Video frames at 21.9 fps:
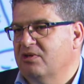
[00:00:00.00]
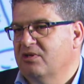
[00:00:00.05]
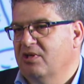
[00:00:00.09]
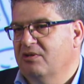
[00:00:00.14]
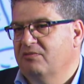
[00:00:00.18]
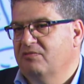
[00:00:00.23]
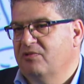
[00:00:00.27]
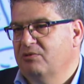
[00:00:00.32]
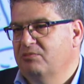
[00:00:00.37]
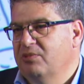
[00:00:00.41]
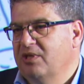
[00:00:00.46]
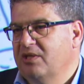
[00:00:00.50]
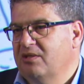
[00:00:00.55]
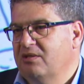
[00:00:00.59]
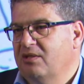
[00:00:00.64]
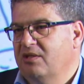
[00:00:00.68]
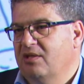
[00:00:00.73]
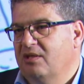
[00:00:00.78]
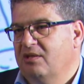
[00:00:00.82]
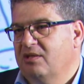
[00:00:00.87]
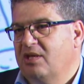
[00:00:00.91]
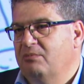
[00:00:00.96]
and that
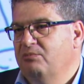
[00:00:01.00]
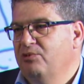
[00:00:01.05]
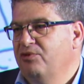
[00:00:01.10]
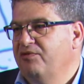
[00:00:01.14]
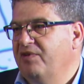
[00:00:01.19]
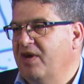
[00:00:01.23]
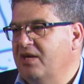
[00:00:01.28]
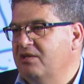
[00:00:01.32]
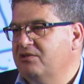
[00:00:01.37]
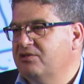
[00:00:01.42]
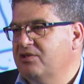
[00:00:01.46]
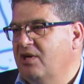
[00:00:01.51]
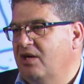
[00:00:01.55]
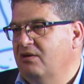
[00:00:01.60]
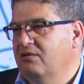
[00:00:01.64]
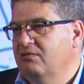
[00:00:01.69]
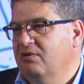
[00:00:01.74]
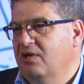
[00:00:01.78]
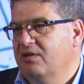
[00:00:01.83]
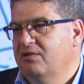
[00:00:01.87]
they can move agile